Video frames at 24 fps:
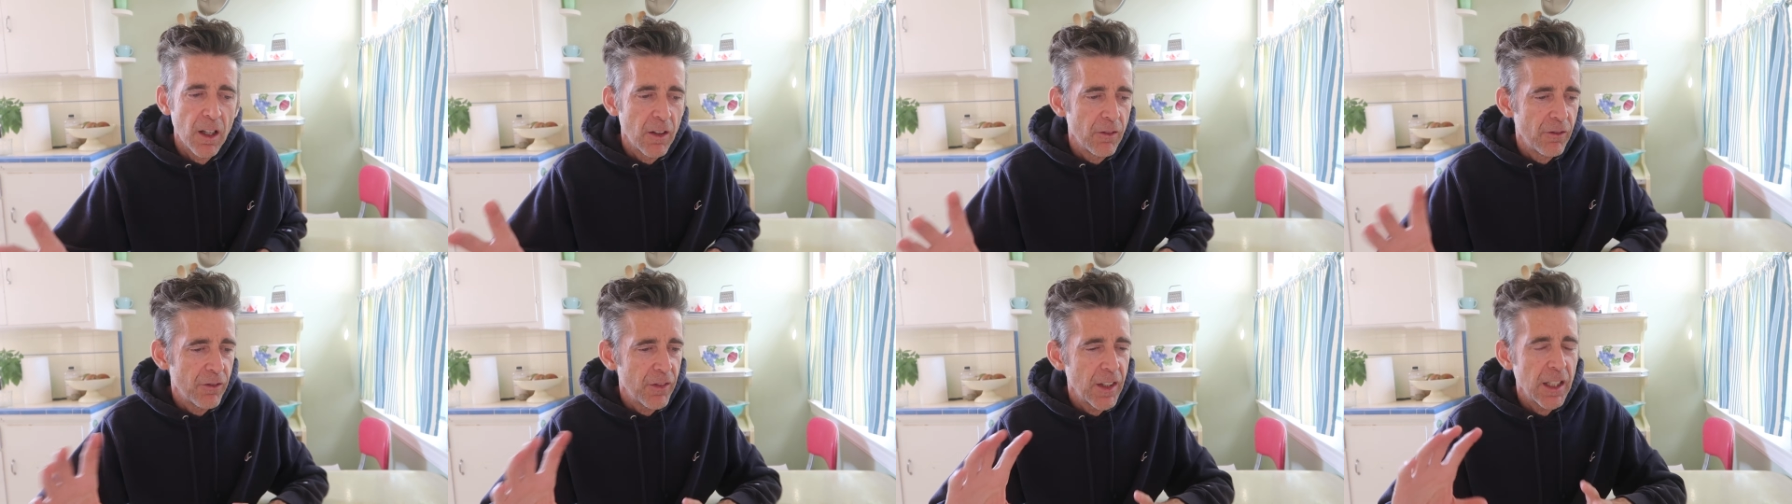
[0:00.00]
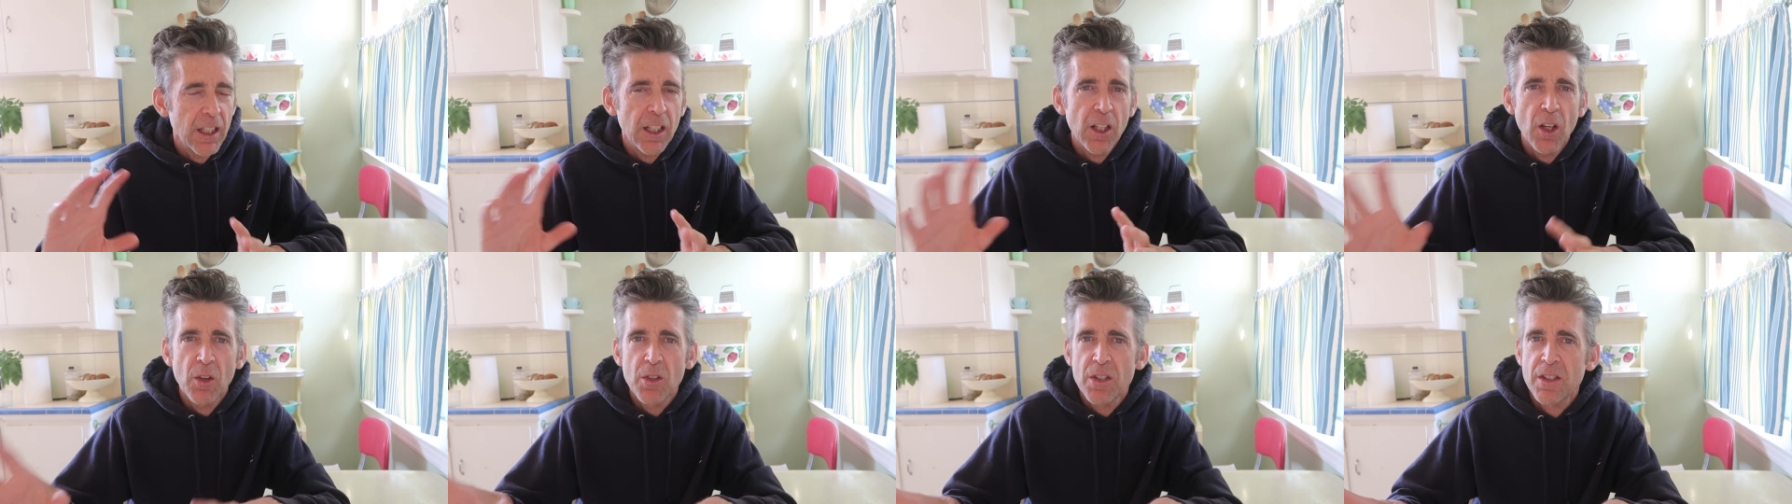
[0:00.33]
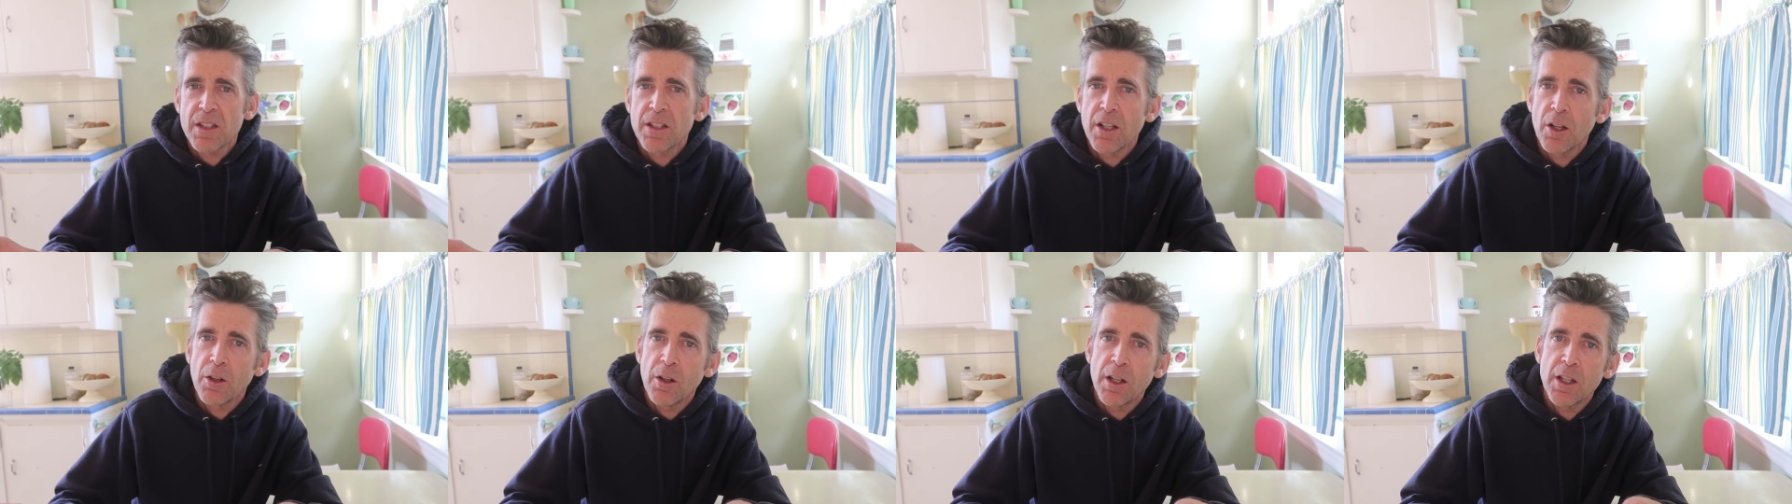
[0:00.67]
a video
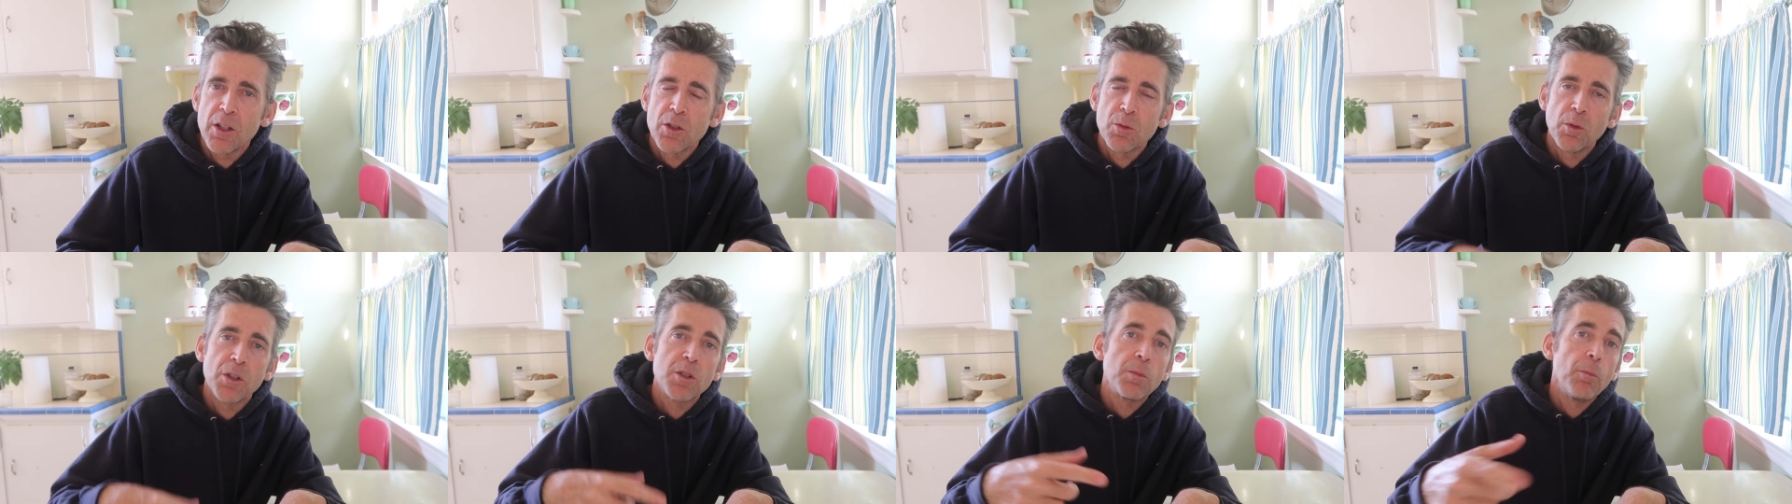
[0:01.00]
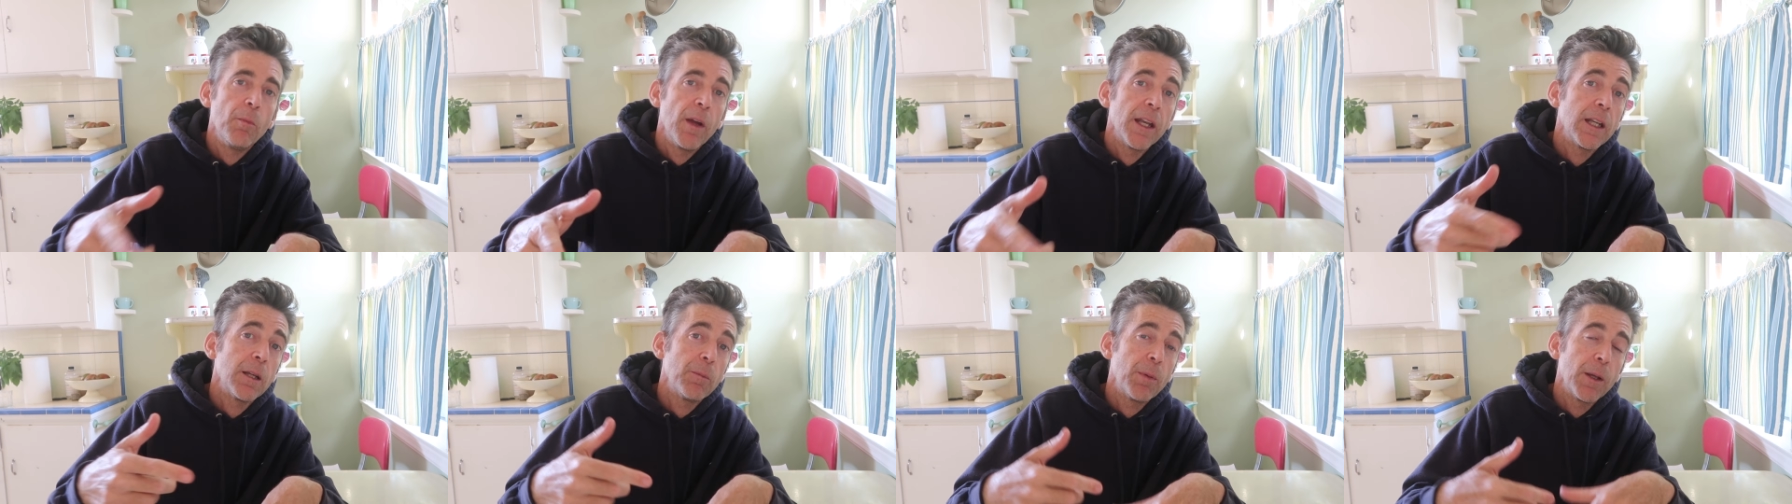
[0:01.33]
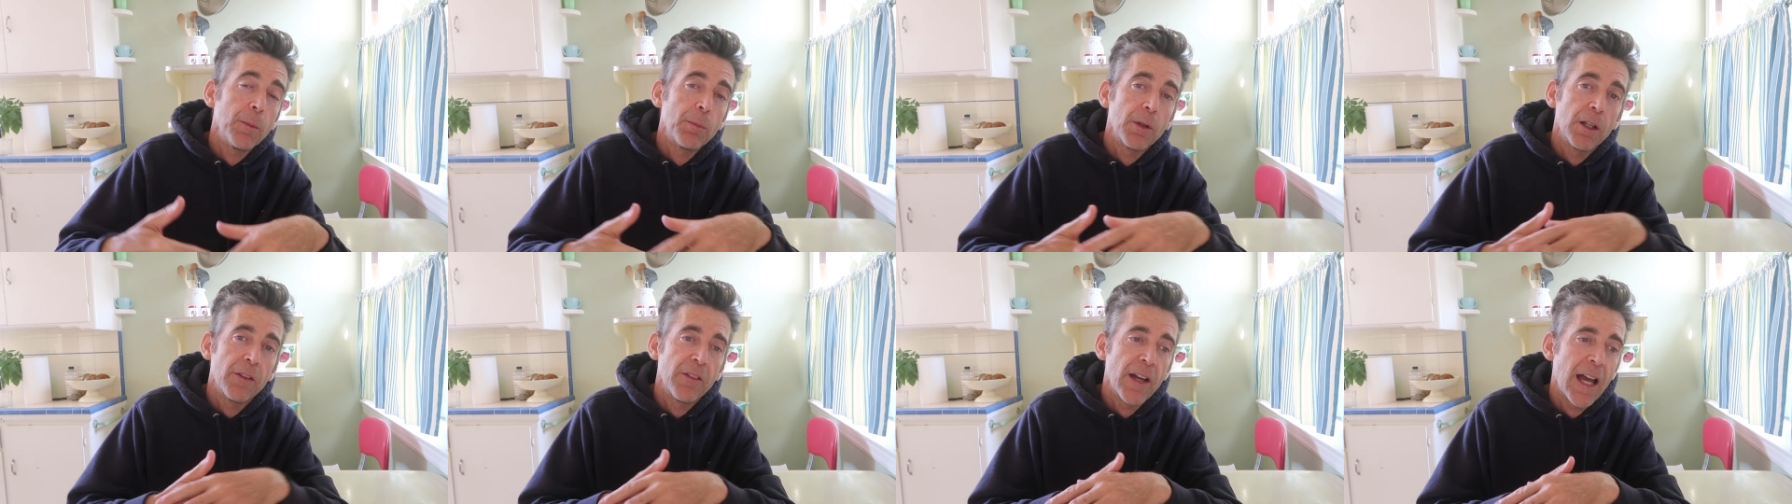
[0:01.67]
series, which many
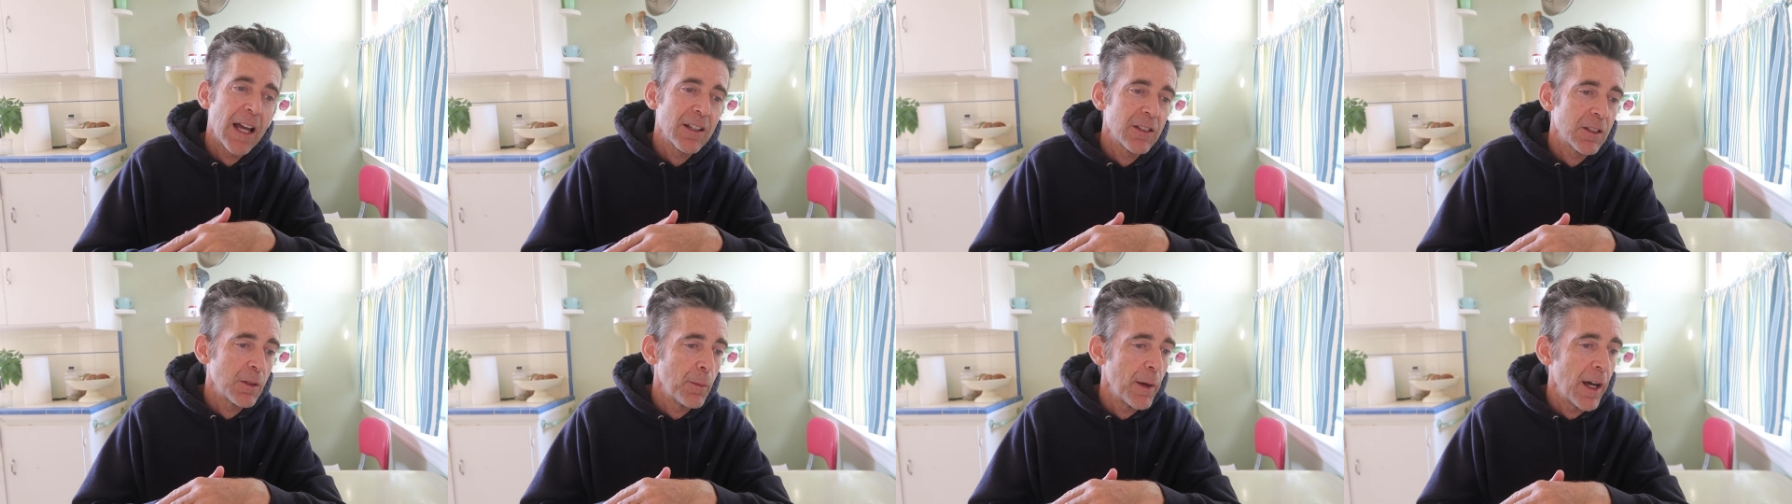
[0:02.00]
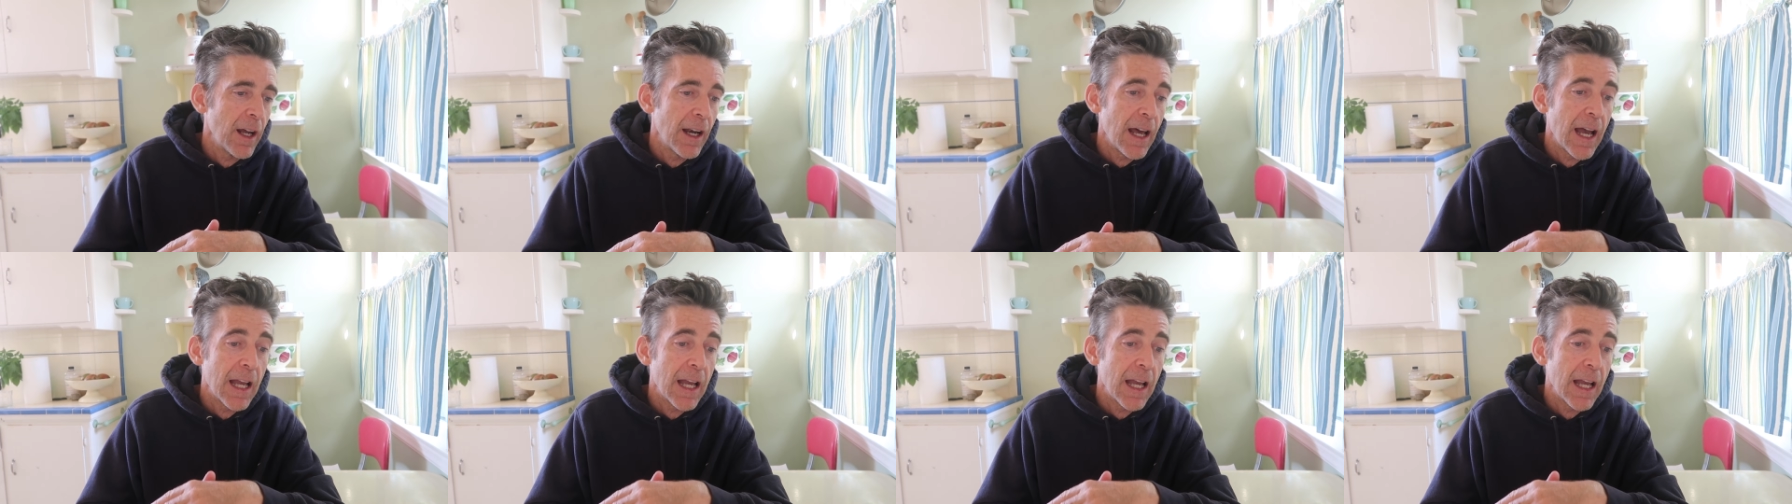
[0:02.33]
people have asked about.